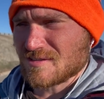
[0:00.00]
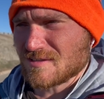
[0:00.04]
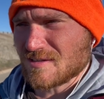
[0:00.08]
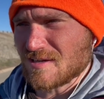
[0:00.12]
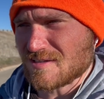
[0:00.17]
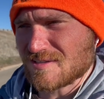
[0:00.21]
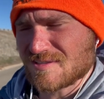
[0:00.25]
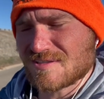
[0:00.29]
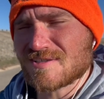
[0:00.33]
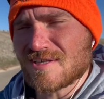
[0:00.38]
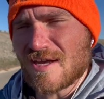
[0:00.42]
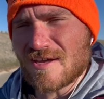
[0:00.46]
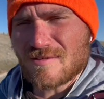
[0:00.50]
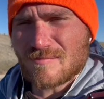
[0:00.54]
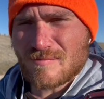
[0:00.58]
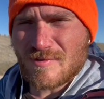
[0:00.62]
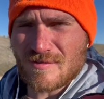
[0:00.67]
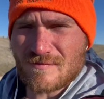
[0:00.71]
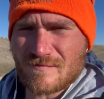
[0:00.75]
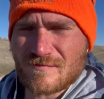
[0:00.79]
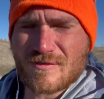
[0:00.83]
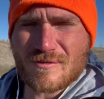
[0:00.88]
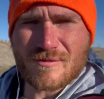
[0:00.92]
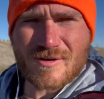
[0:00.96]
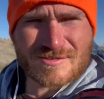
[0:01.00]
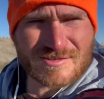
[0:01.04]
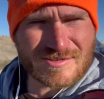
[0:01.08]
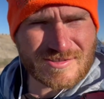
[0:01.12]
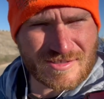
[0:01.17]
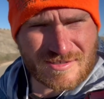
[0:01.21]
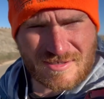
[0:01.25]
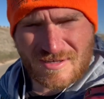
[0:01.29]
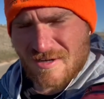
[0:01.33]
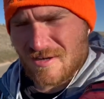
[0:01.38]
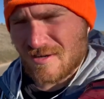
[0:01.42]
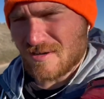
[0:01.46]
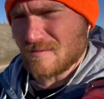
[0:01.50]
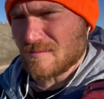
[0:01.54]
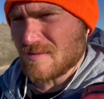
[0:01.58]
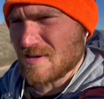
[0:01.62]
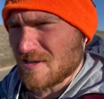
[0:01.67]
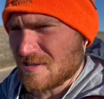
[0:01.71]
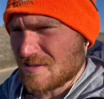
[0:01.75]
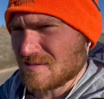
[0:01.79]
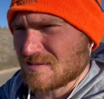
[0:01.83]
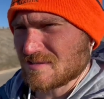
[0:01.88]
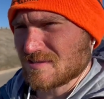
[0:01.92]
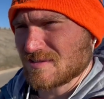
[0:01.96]
excitement for what's to come, and
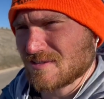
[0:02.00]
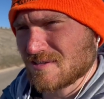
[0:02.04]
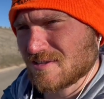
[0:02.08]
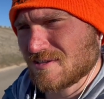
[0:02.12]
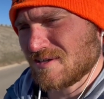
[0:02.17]
it's